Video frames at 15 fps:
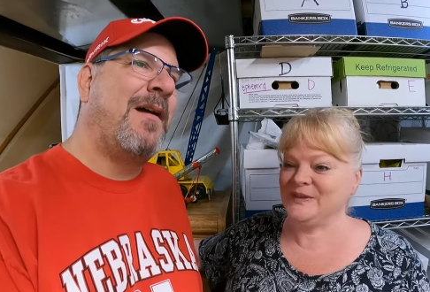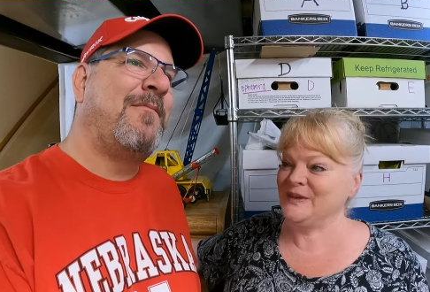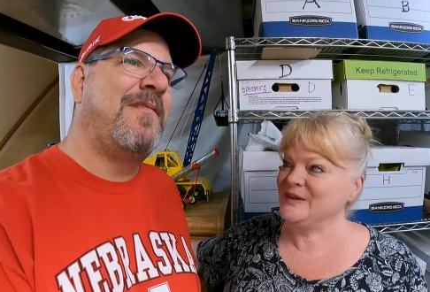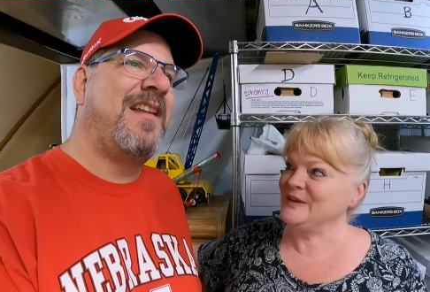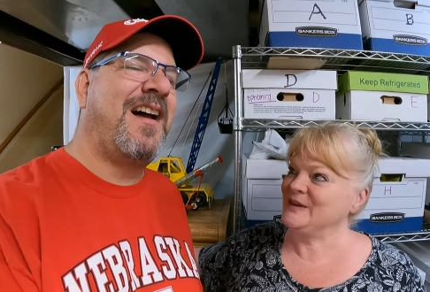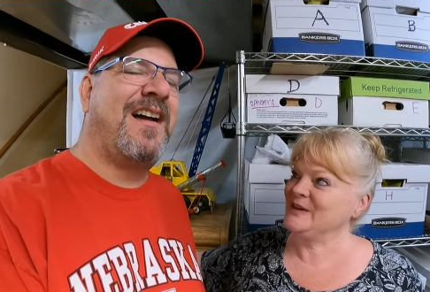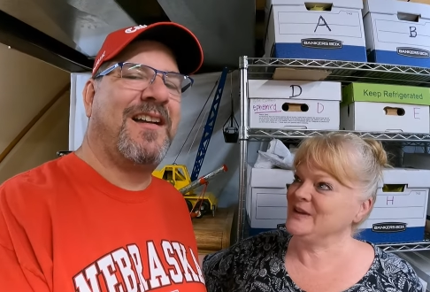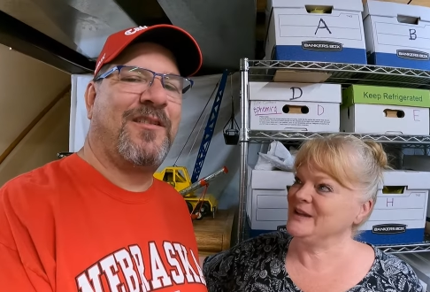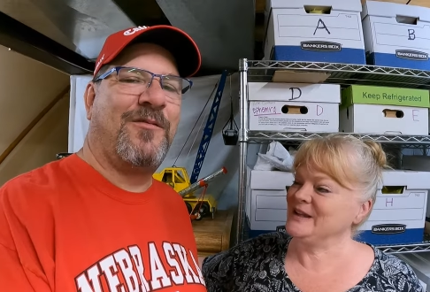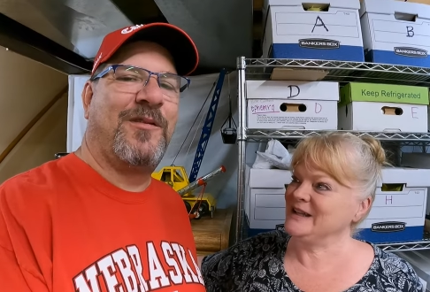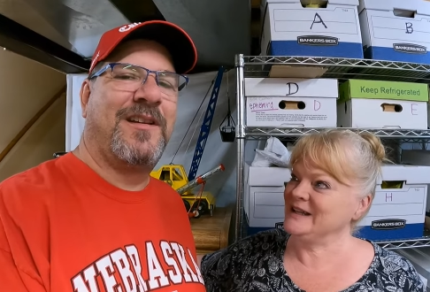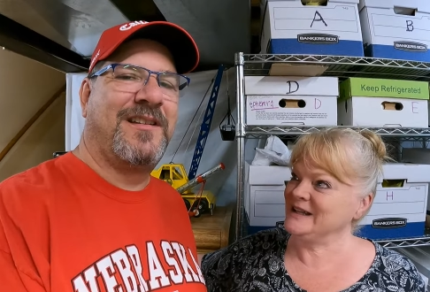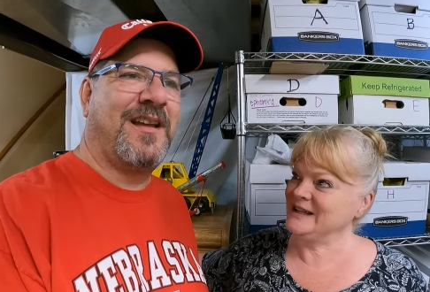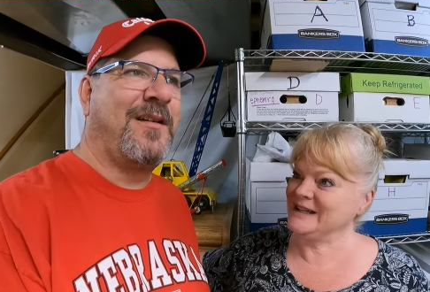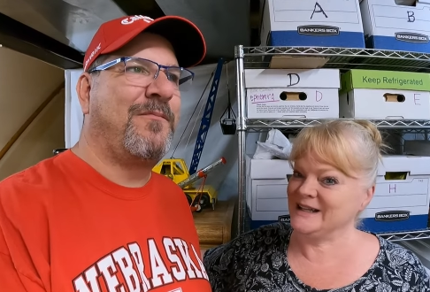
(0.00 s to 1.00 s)
Speaker 1: I'm not
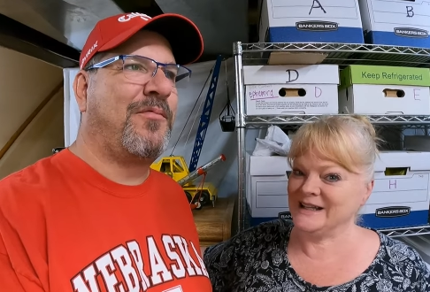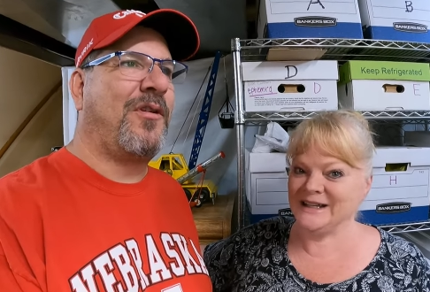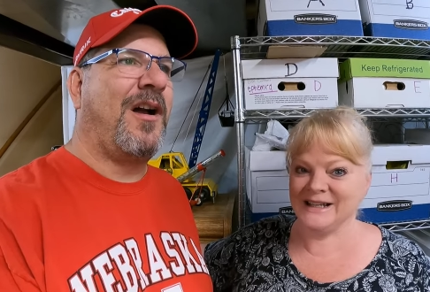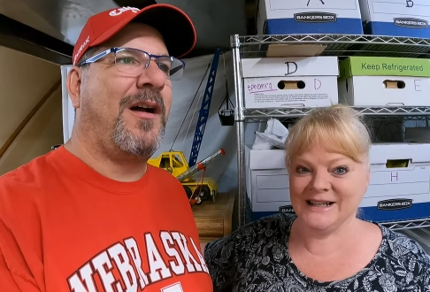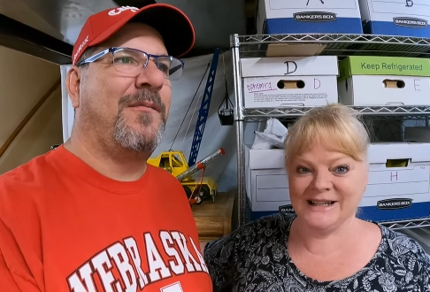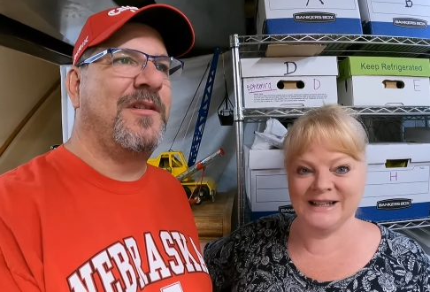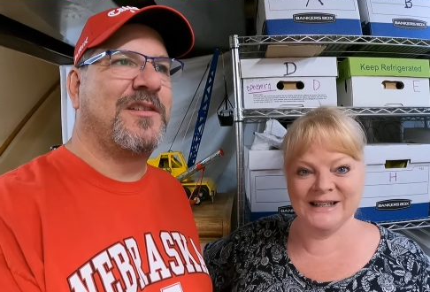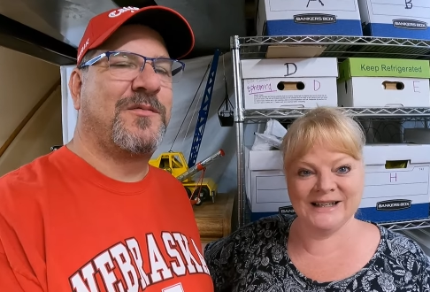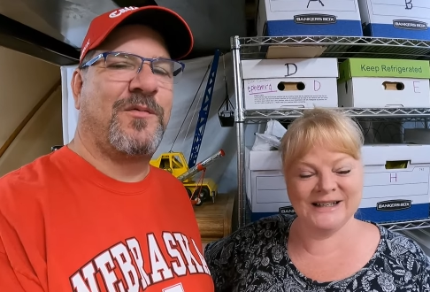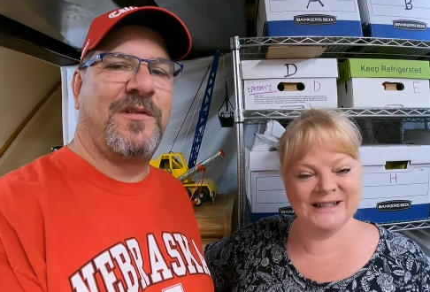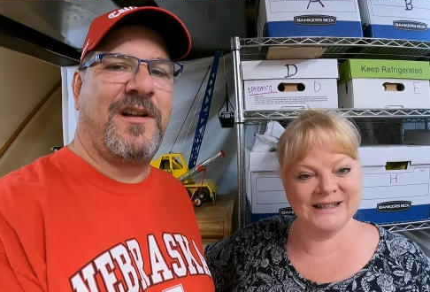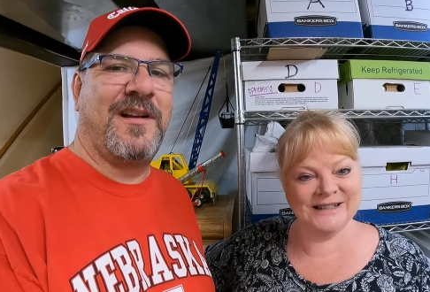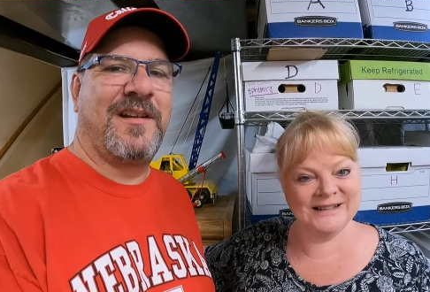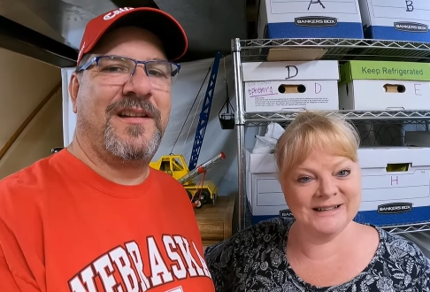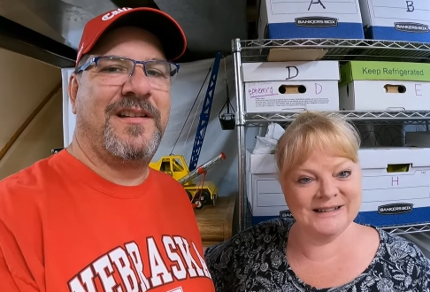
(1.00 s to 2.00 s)
going to, I promise, we're
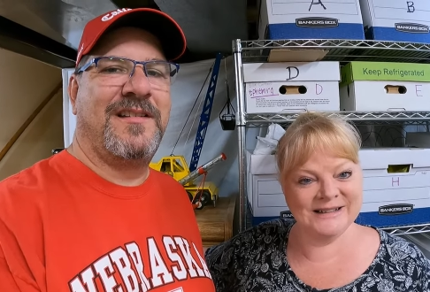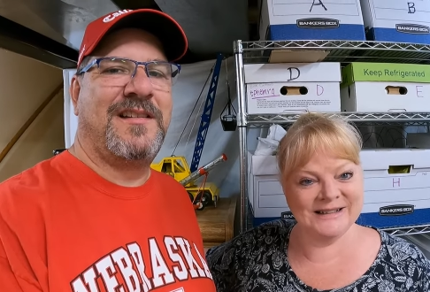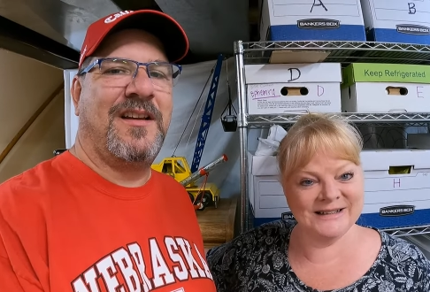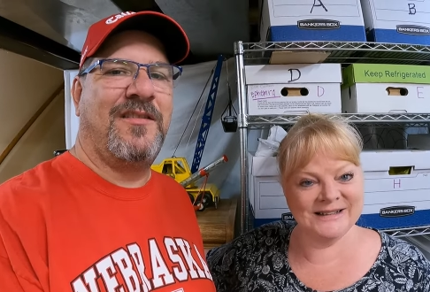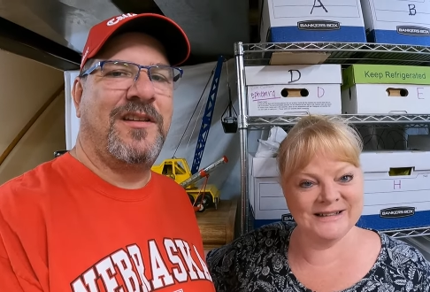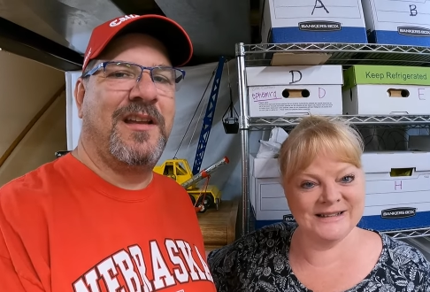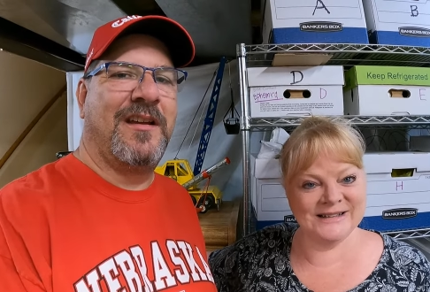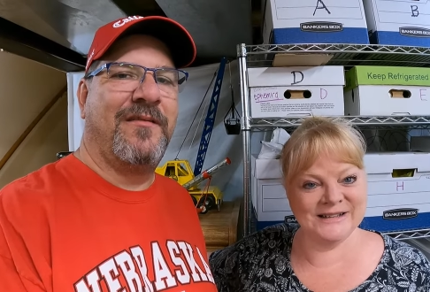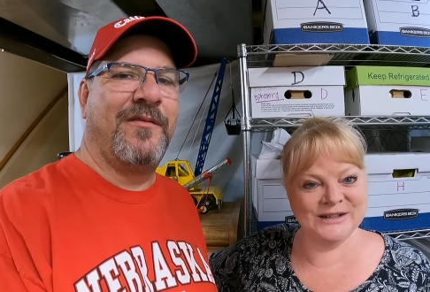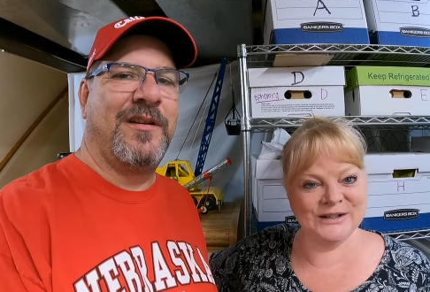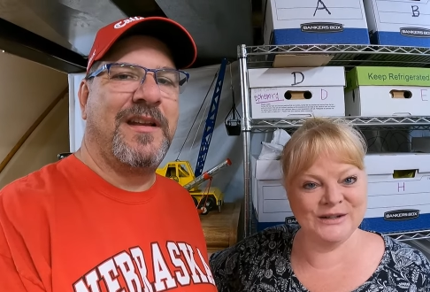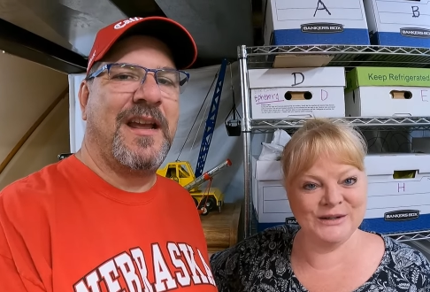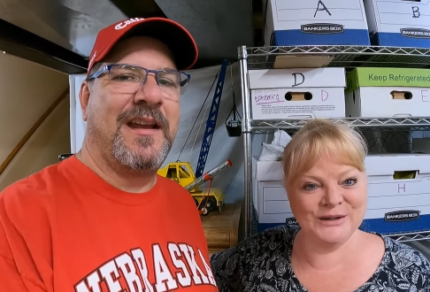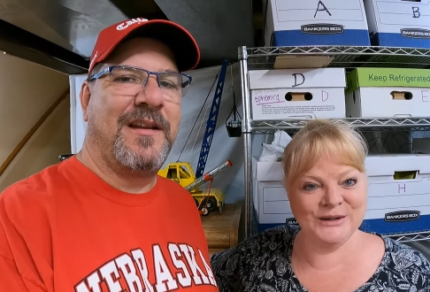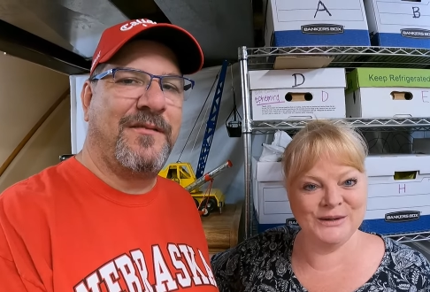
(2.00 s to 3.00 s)
not going to tell you every
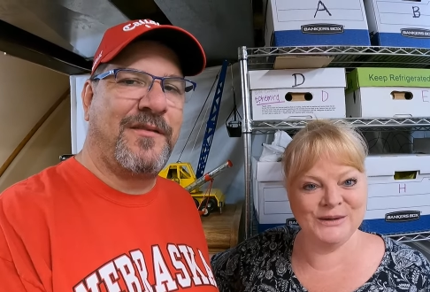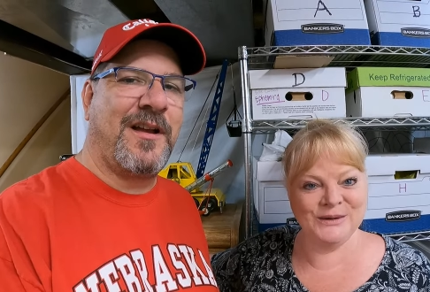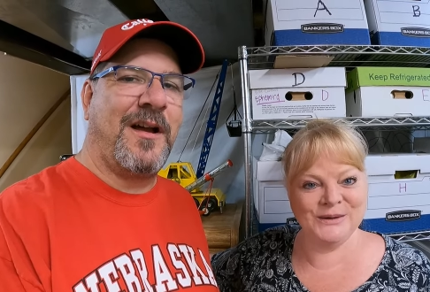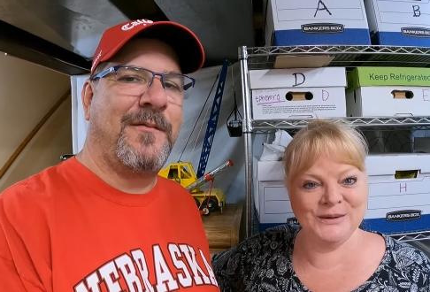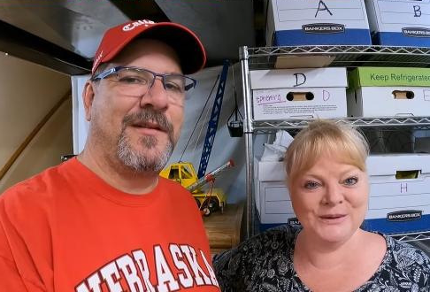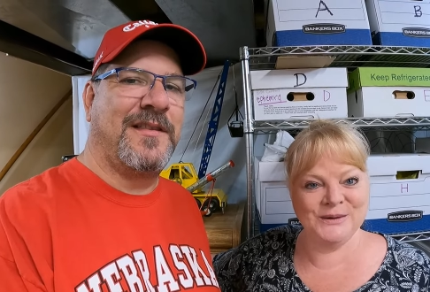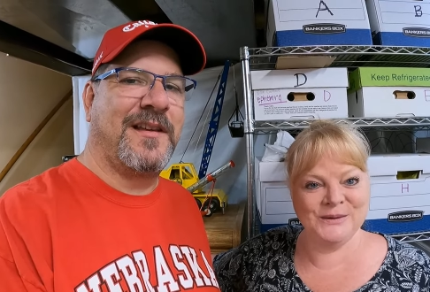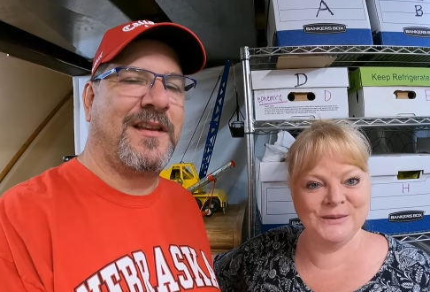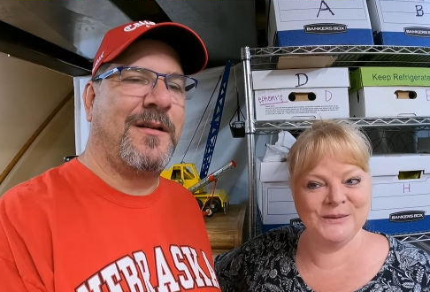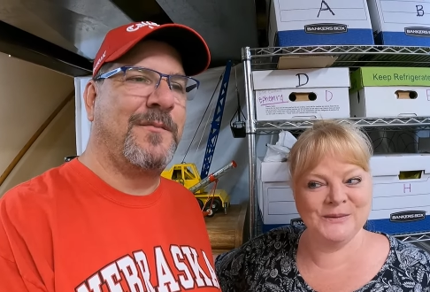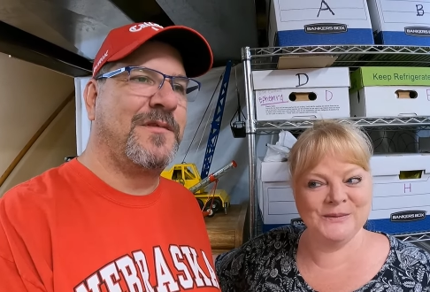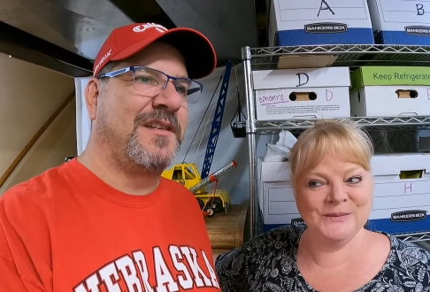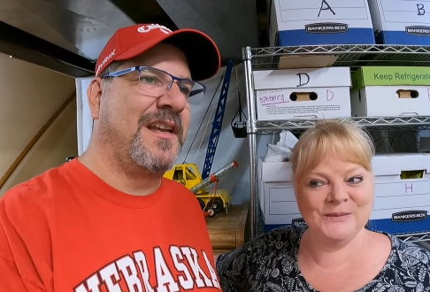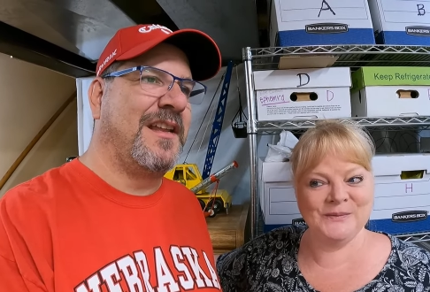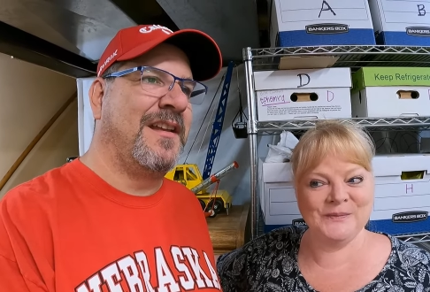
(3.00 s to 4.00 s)
negative comment that
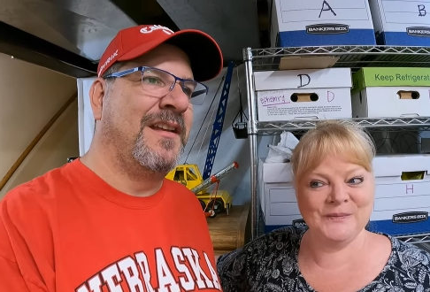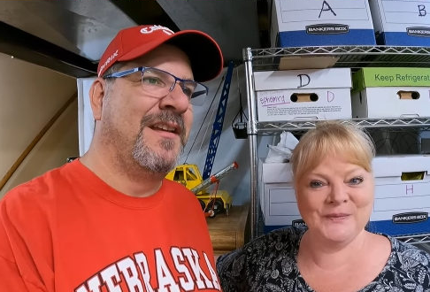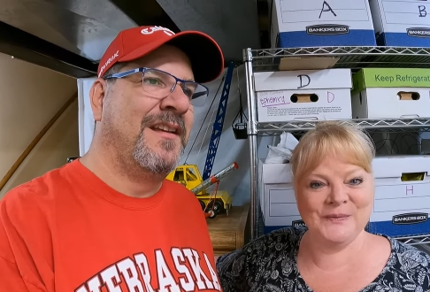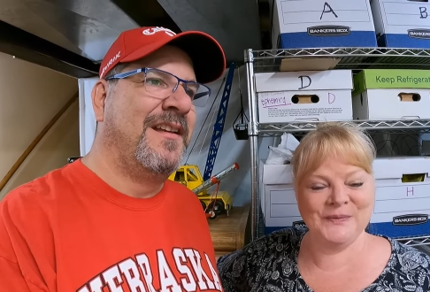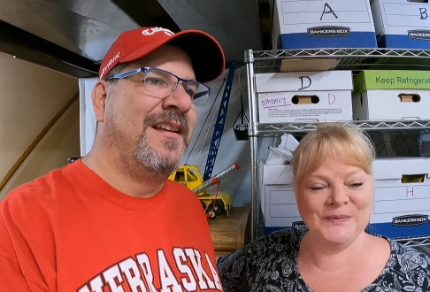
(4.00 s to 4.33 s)
comes in,